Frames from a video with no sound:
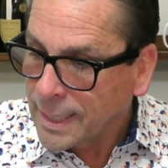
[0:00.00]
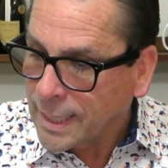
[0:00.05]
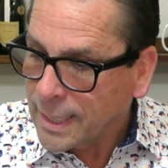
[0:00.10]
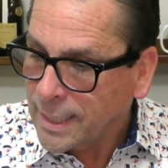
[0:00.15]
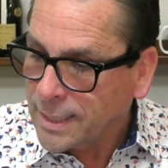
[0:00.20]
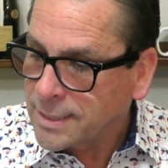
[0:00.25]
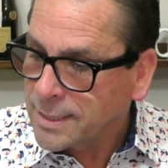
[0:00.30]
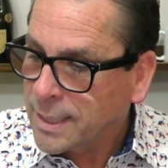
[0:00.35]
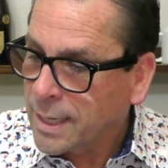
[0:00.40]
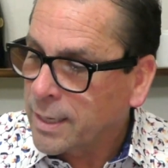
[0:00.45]

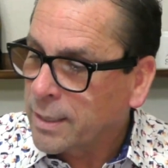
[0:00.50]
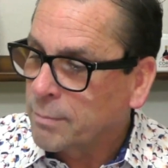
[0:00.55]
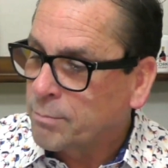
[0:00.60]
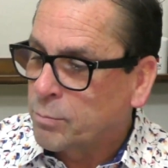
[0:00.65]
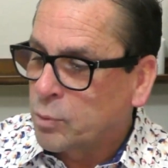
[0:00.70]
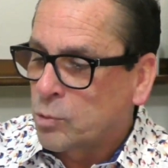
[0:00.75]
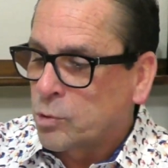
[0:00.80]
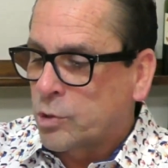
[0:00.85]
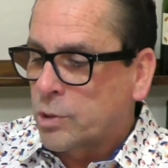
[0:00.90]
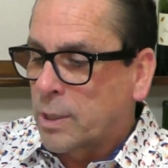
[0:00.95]
He's got a
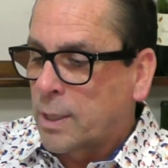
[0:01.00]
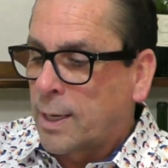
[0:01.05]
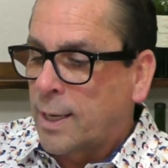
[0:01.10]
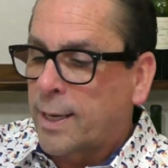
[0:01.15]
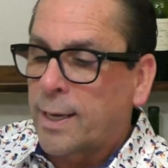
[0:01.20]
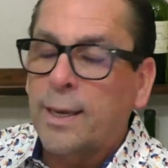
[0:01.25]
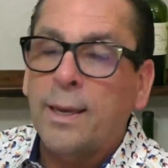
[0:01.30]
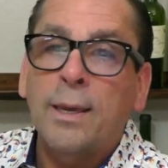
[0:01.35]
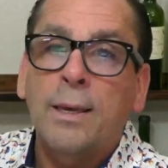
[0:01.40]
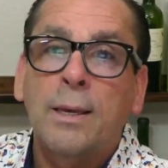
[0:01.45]

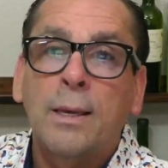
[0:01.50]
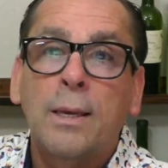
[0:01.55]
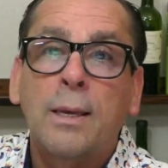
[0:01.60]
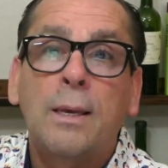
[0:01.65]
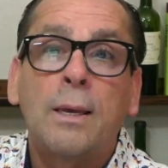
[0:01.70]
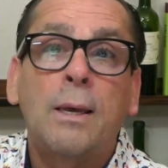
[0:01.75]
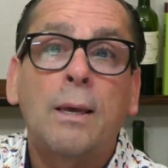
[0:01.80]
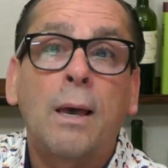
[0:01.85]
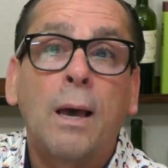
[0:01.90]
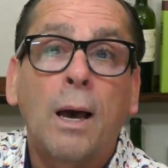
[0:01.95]
Beaujolais,
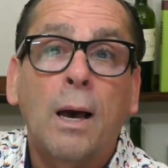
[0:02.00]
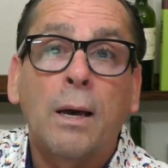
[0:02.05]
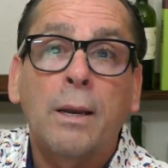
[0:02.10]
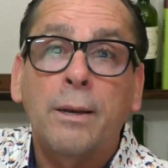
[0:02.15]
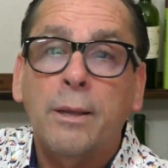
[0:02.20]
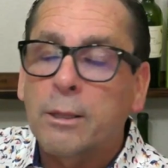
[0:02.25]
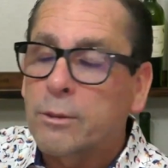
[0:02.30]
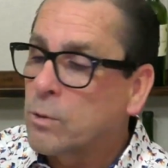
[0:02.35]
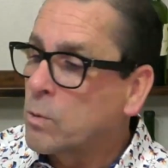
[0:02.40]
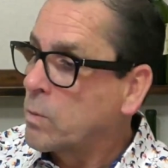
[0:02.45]

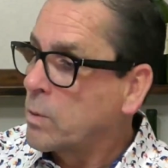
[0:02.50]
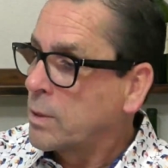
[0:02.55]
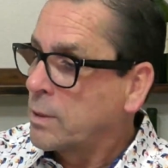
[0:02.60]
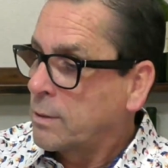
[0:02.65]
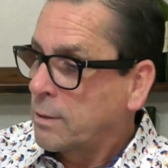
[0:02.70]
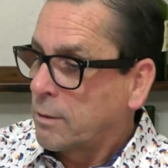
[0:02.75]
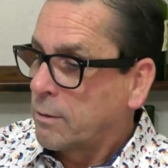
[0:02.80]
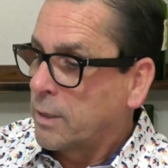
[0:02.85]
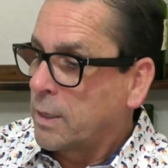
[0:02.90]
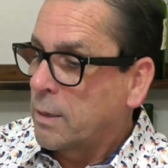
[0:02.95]
another
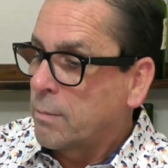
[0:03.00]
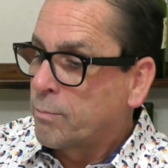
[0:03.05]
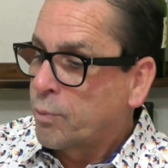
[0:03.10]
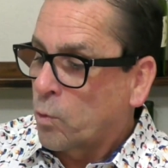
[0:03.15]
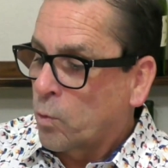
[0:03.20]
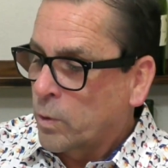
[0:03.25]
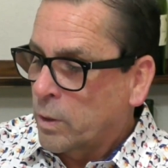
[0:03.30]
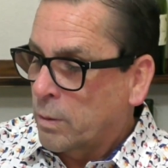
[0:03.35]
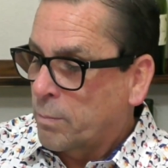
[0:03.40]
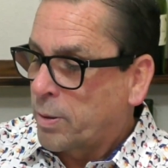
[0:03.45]
one
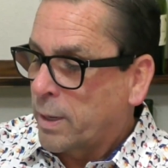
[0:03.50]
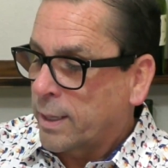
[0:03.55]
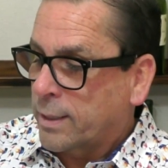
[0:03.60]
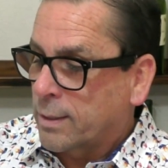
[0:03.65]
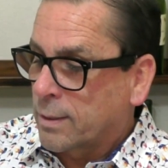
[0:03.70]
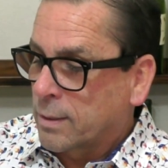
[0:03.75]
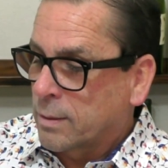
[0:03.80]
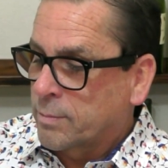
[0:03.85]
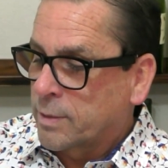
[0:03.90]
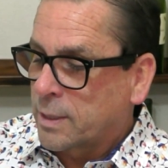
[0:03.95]
imported by
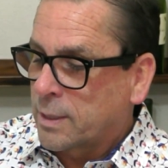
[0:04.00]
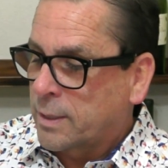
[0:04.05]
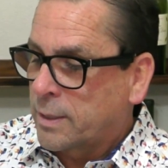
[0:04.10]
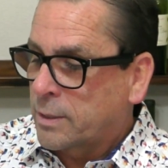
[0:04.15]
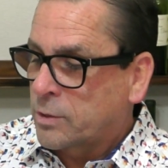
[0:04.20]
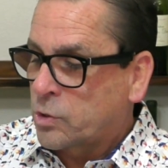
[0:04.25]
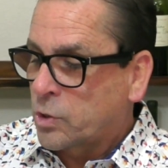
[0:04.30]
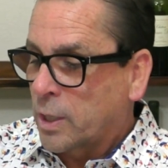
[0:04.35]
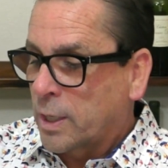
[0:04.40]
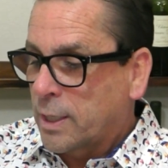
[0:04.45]
Kermit
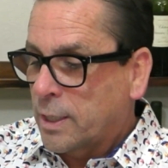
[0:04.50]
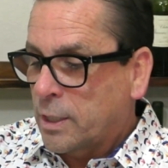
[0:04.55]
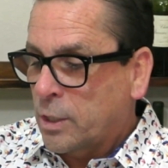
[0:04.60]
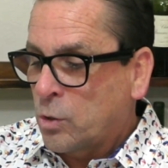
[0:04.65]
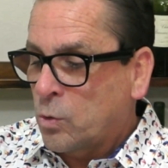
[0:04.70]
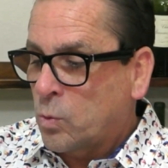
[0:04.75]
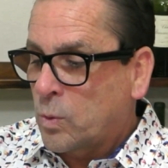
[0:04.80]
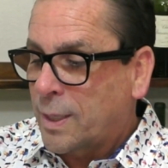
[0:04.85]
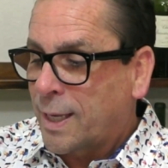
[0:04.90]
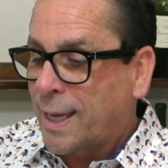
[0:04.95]
Lynch.
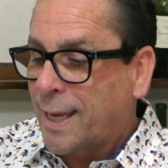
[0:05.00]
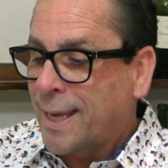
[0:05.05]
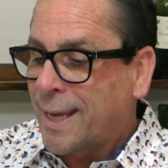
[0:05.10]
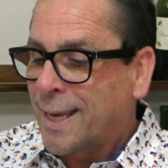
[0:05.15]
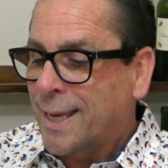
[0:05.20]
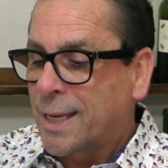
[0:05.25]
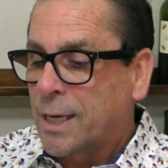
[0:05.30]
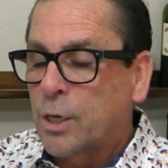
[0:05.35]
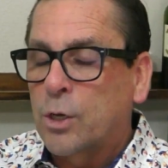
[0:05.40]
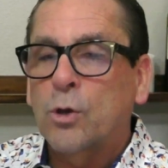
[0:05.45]
You
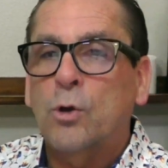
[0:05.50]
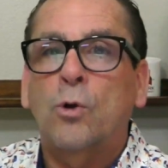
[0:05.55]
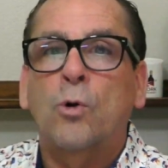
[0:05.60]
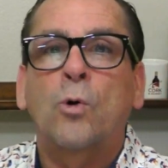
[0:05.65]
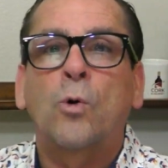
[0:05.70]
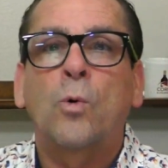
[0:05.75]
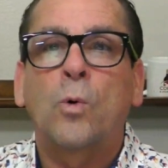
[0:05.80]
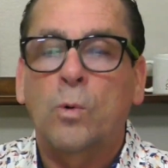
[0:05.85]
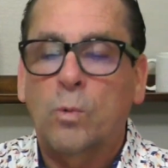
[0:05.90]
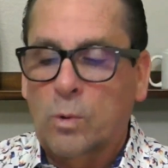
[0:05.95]
can't
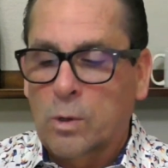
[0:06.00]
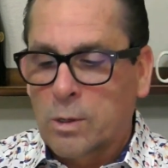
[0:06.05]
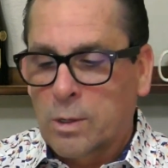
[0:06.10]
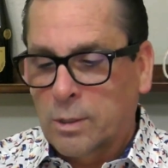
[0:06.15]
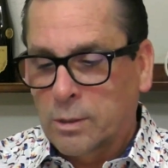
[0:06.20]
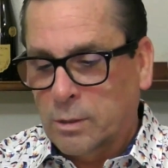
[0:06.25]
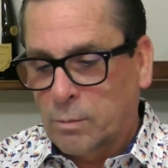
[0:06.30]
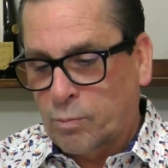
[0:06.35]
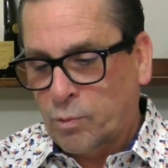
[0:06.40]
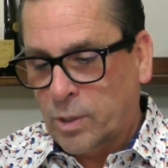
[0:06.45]
go
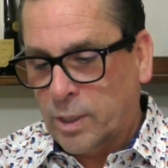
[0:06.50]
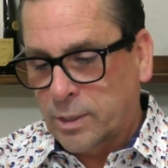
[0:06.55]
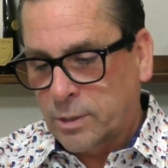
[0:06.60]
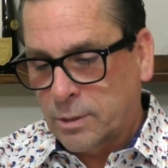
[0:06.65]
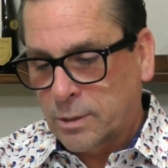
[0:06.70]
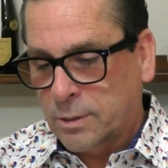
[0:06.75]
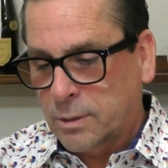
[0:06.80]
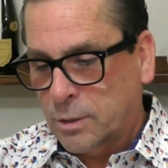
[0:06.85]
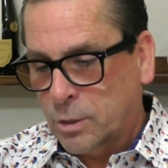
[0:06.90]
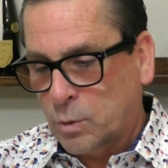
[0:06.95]
wrong. The price
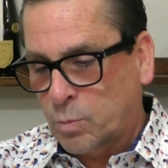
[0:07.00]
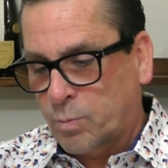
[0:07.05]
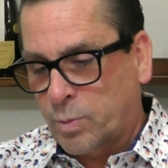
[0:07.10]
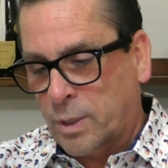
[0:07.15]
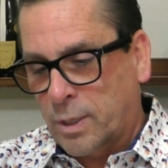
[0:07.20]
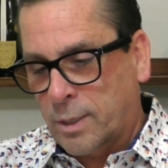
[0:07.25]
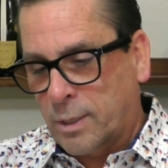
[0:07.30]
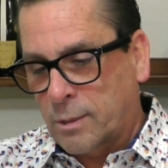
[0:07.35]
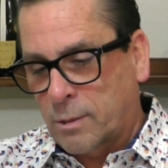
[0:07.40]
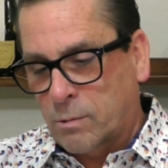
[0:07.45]
on this
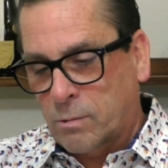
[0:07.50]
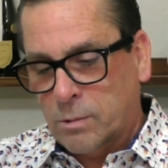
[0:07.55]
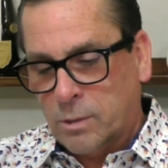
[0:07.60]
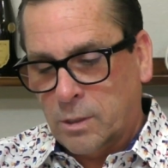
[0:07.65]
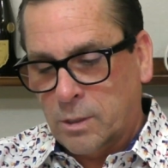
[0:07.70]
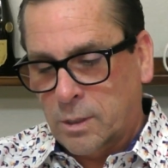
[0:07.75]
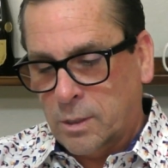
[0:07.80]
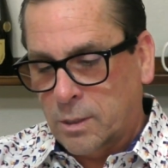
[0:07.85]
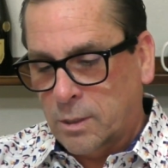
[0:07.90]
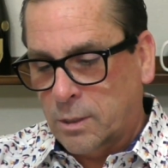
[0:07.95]
bottle
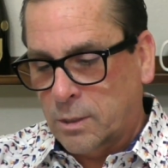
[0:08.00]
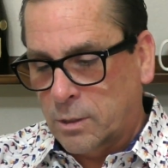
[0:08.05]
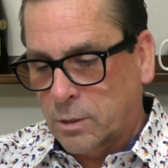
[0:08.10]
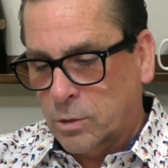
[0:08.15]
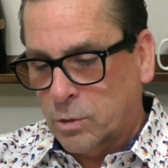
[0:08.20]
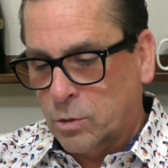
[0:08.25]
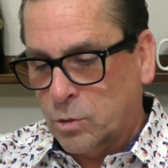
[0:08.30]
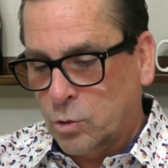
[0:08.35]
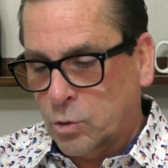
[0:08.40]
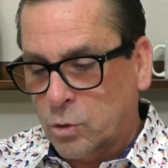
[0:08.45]

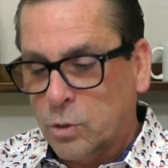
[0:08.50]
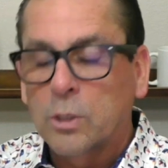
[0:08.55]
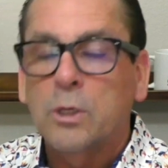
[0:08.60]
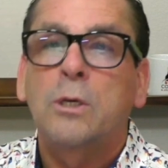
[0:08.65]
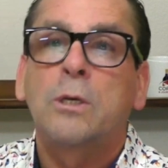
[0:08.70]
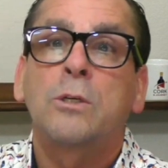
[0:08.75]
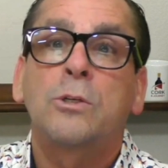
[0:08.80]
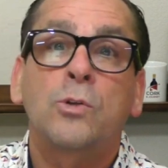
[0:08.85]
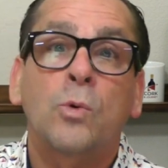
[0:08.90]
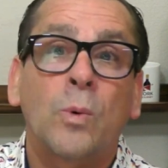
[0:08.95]
was
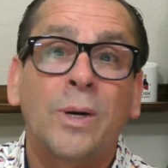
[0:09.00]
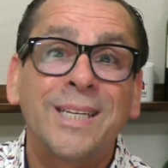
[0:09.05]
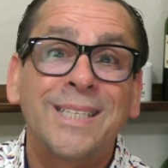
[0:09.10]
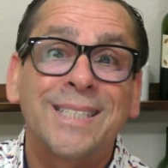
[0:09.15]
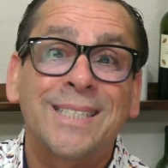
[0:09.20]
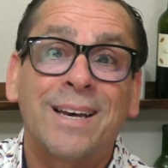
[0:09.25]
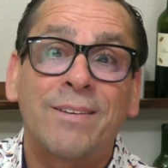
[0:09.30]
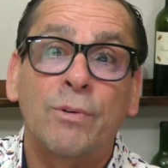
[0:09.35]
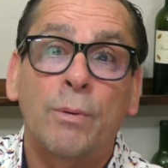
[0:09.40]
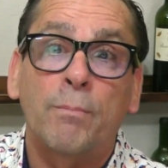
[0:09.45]

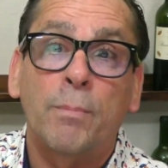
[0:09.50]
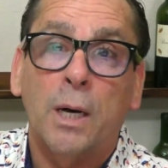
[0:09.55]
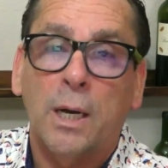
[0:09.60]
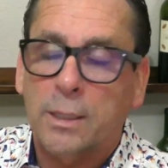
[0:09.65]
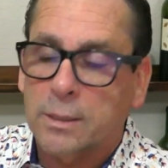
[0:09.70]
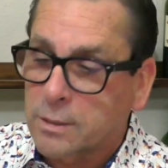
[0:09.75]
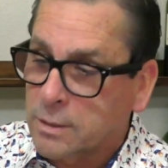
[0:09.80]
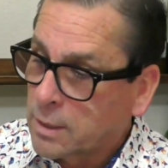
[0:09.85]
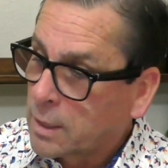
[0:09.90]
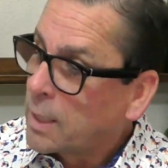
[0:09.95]

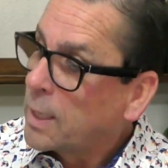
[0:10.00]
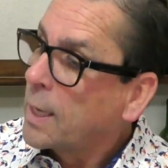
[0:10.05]
$27.